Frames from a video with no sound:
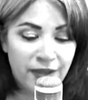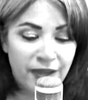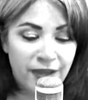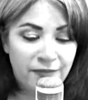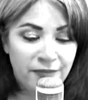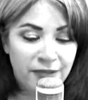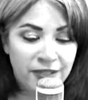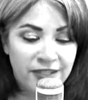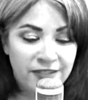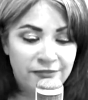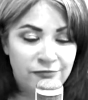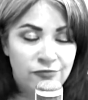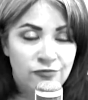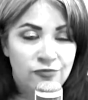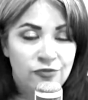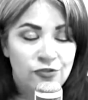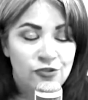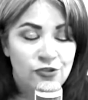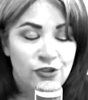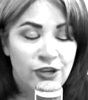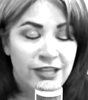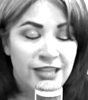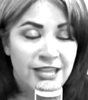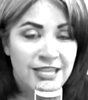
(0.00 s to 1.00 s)
I'm going to
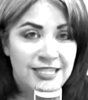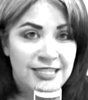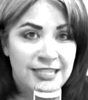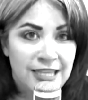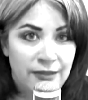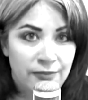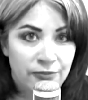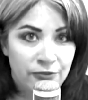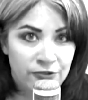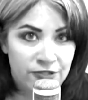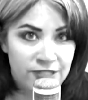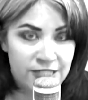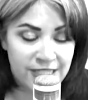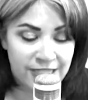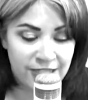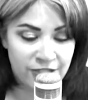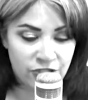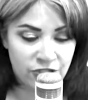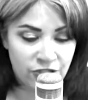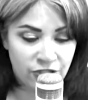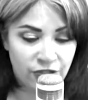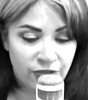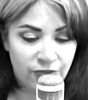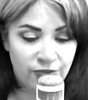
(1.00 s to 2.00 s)
try that same
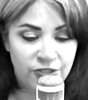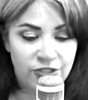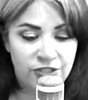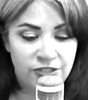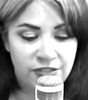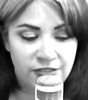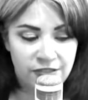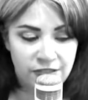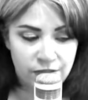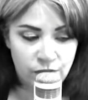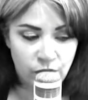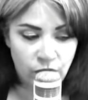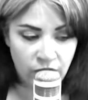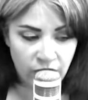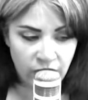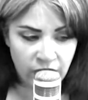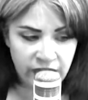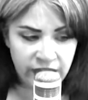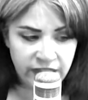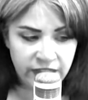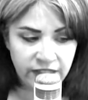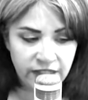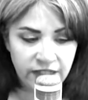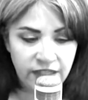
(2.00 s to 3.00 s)
procedure, which is
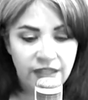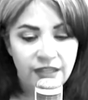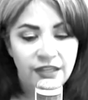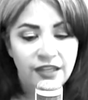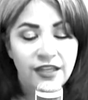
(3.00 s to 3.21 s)
one,